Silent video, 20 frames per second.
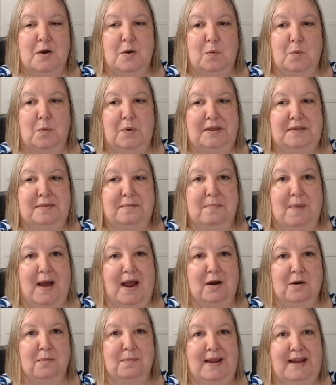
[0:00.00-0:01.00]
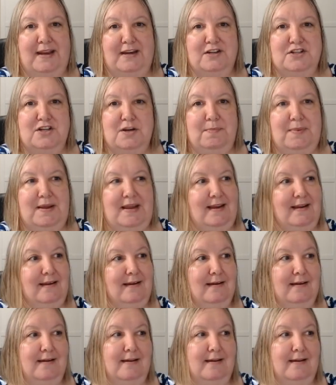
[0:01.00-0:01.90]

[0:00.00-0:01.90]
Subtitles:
with buyer paying shipping.